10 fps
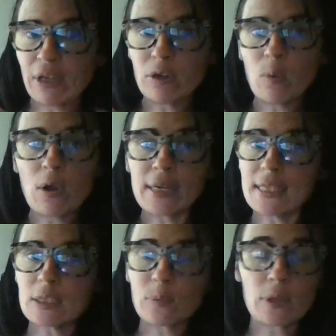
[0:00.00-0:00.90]
found a
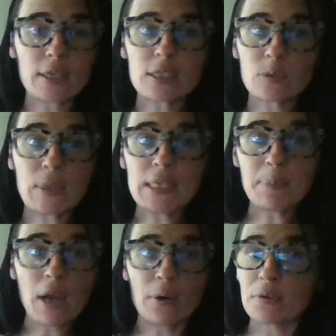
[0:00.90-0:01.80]
walking uh, sweet
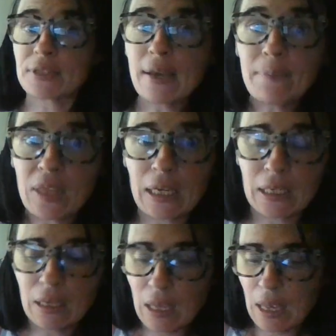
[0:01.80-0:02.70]
spot or something